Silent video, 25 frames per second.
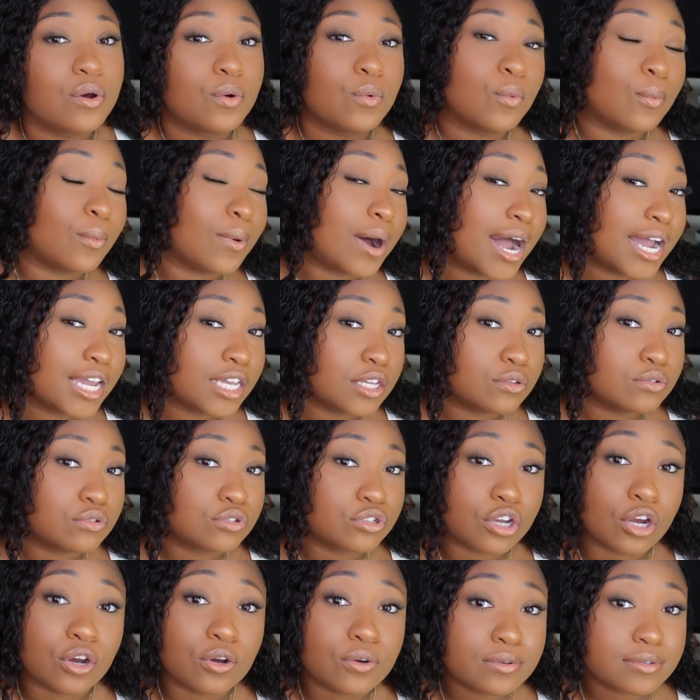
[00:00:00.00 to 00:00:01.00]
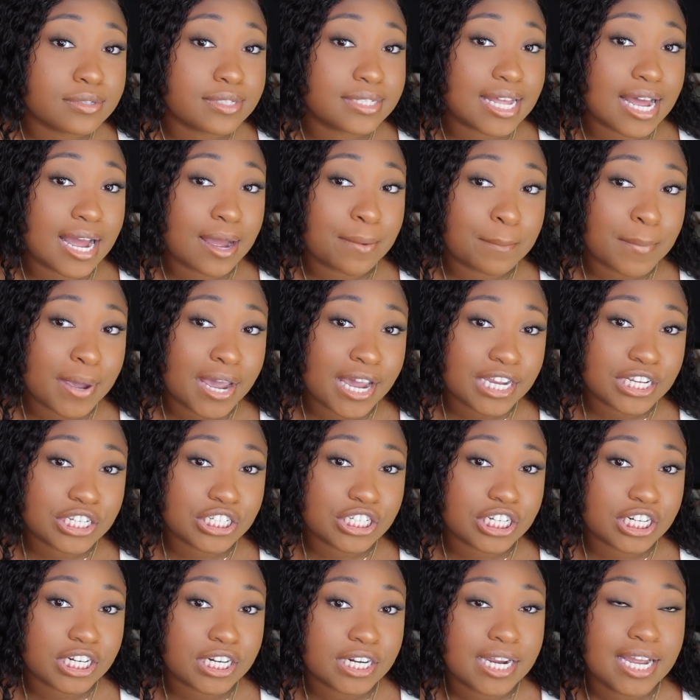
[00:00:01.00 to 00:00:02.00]
why you chose that
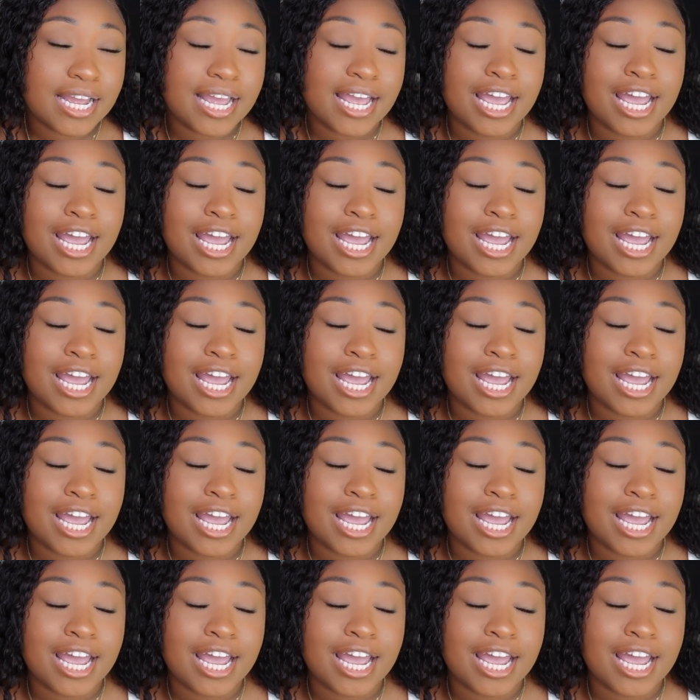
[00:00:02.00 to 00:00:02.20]
major,